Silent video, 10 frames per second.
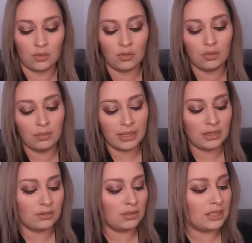Oh my
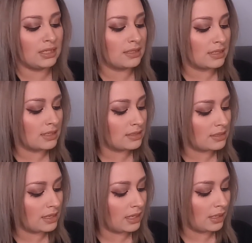goodness, es
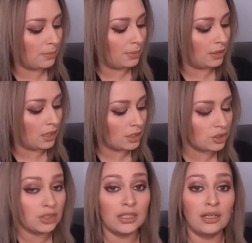el
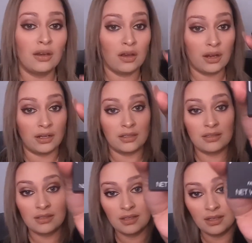blush de NARS.